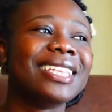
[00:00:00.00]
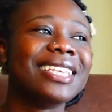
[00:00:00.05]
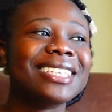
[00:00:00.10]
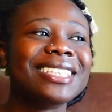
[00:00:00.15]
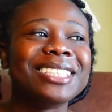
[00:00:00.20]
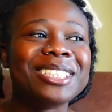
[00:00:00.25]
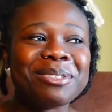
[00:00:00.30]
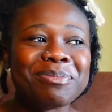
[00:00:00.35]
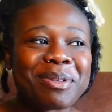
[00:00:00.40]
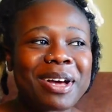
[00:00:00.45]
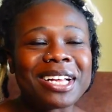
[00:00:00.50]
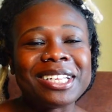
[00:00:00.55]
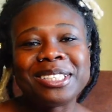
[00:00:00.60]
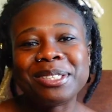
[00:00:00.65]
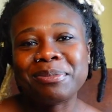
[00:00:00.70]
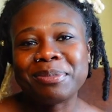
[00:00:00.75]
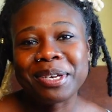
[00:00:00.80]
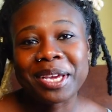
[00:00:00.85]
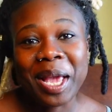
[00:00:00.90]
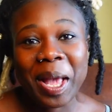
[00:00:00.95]
this is
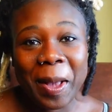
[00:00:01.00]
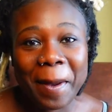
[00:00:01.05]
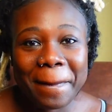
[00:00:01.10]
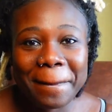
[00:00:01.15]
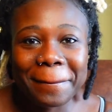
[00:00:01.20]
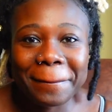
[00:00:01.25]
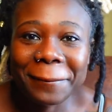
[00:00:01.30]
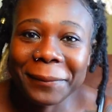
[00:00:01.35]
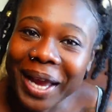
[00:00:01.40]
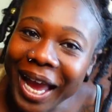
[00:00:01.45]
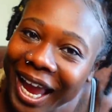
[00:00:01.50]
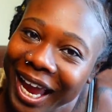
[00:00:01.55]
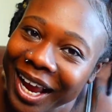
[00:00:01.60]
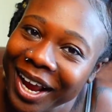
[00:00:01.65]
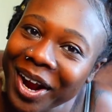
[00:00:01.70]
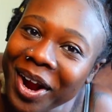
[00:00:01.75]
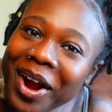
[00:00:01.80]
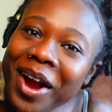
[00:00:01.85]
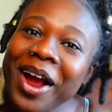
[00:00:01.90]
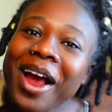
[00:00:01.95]
about to be a
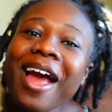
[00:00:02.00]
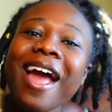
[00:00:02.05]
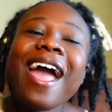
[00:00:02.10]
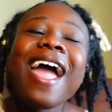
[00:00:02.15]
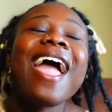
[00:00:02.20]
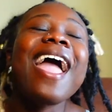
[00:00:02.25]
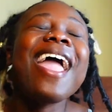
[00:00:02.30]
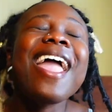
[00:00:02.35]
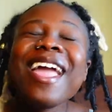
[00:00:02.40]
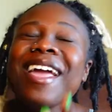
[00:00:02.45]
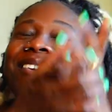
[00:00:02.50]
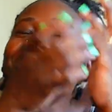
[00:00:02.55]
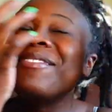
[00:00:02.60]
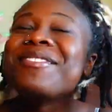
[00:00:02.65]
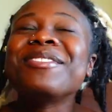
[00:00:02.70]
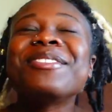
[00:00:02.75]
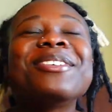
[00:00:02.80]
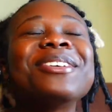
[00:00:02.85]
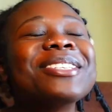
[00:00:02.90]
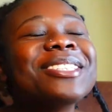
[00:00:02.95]
banger.
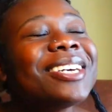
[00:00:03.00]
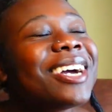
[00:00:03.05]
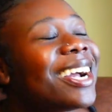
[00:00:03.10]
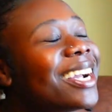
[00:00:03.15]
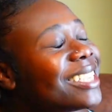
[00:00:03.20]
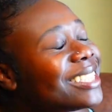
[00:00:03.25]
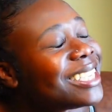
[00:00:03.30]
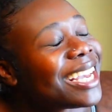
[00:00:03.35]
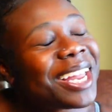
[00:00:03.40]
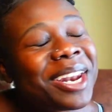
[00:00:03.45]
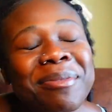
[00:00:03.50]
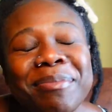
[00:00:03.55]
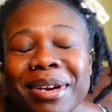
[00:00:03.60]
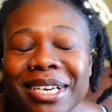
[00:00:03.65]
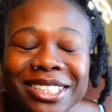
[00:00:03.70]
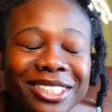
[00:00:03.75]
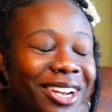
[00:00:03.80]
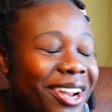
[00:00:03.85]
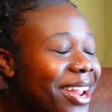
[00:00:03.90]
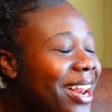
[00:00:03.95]
If you're new to our channel,
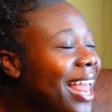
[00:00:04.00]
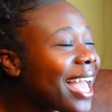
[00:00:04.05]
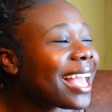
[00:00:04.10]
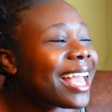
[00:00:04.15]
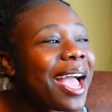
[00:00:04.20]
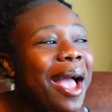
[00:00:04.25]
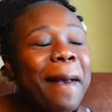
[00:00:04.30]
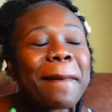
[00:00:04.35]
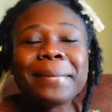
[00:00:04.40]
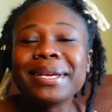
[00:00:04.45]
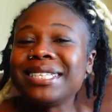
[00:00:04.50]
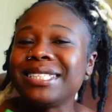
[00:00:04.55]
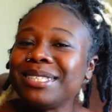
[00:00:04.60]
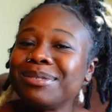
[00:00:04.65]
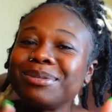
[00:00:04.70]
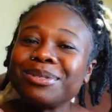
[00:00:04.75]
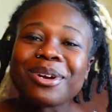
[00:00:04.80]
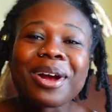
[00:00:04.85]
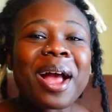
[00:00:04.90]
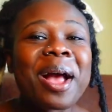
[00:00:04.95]
make sure you like, comment,
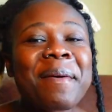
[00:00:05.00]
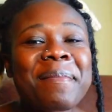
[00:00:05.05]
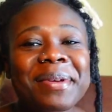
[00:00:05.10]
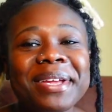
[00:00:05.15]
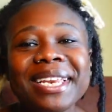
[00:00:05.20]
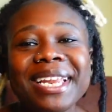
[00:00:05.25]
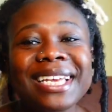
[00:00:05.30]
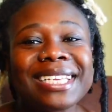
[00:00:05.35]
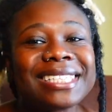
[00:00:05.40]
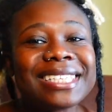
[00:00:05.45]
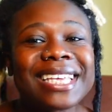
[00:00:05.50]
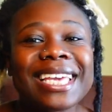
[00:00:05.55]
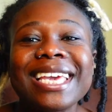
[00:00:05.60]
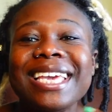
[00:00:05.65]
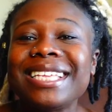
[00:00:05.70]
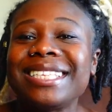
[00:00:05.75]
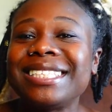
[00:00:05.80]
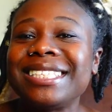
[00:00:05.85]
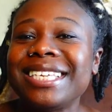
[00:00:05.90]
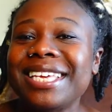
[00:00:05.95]
subscribe, and let's
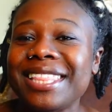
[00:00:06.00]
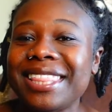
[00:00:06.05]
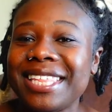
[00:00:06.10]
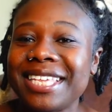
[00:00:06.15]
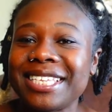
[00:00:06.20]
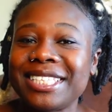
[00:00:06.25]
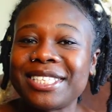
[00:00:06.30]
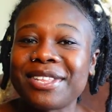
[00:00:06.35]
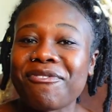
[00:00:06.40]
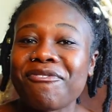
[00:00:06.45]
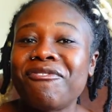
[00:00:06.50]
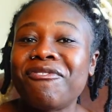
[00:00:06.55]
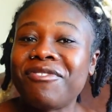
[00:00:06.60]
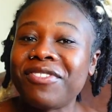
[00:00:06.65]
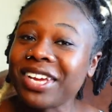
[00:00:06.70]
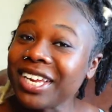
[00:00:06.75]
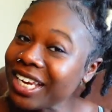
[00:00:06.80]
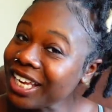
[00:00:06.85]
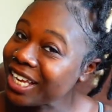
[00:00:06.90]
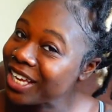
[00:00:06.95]
get into this
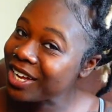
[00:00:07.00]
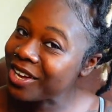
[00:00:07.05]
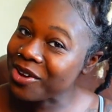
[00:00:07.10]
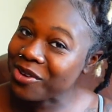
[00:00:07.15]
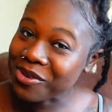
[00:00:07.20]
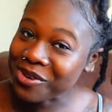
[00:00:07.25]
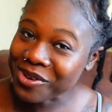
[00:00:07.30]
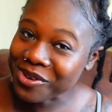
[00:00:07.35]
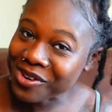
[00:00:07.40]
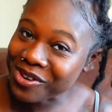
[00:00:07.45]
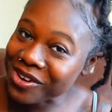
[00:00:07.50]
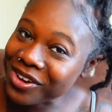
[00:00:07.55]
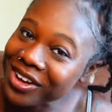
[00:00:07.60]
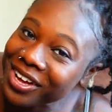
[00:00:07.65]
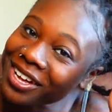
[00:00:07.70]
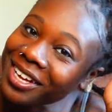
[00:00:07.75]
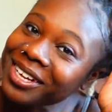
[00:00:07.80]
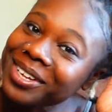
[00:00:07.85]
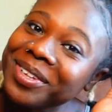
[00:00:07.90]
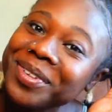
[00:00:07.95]
video,
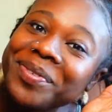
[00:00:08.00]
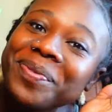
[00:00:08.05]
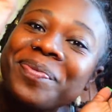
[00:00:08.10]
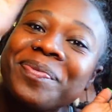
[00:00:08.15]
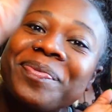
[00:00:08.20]
y'all.